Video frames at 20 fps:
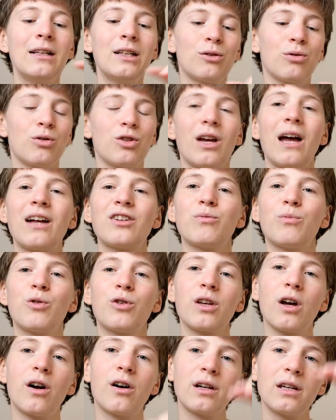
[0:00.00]
To attach more
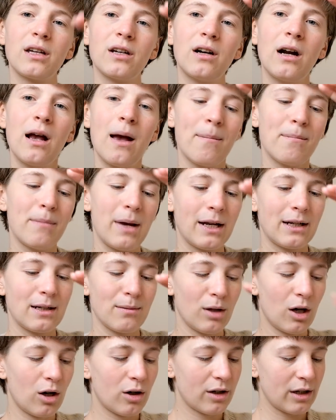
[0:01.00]
yarn here, make them
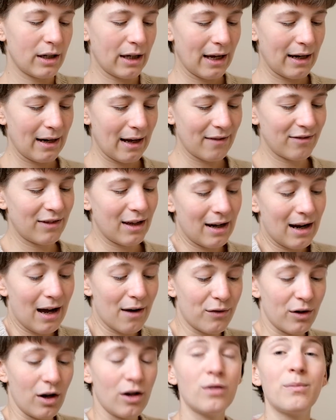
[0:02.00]
longer again, and then
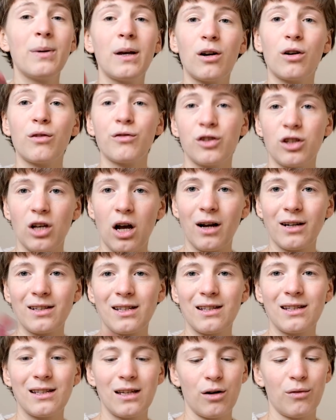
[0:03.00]
have another pair of socks
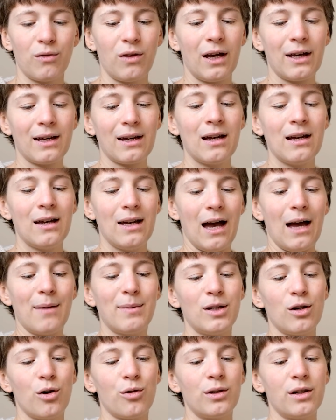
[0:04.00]
instead of like,
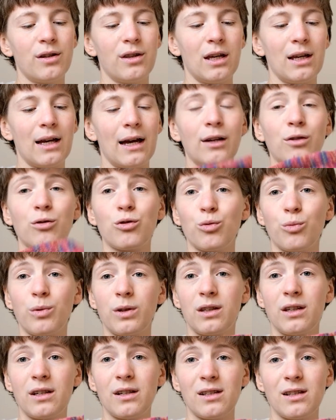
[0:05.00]
the only thing I could do
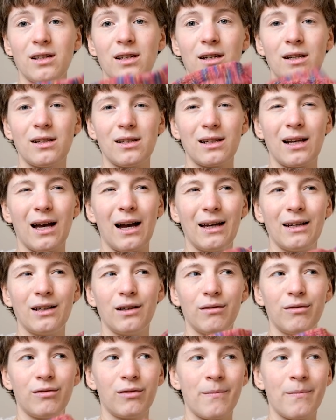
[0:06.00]
with this is kind of